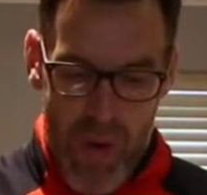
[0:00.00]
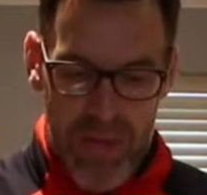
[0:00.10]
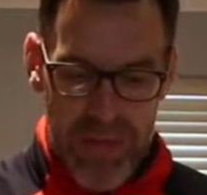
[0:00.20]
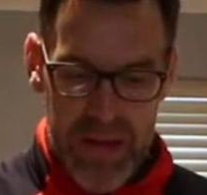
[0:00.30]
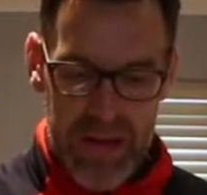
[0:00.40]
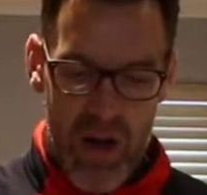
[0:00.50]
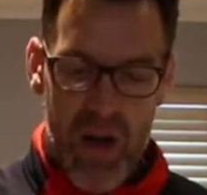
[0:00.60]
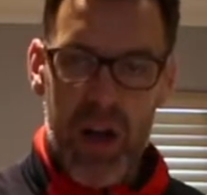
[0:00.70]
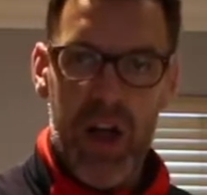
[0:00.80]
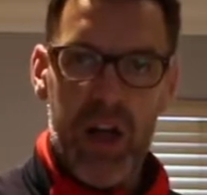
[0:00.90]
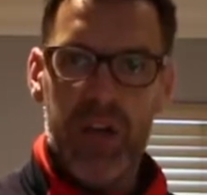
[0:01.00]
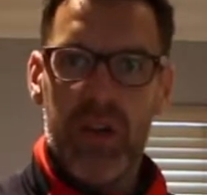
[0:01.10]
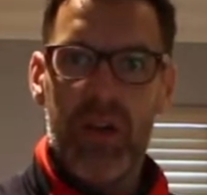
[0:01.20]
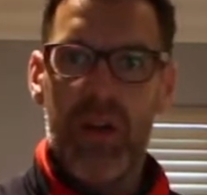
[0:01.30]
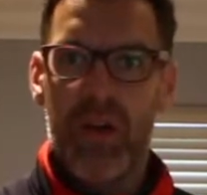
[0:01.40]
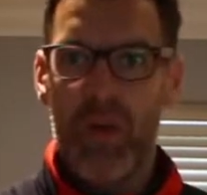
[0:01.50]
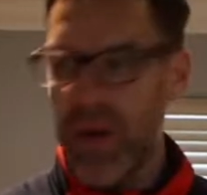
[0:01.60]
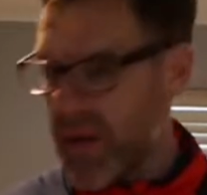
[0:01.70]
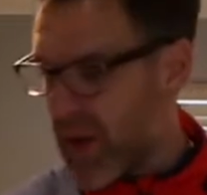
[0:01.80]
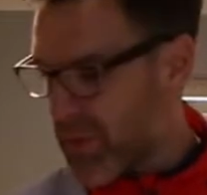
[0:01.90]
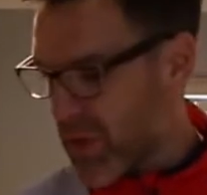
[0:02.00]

one thing that I learned when it comes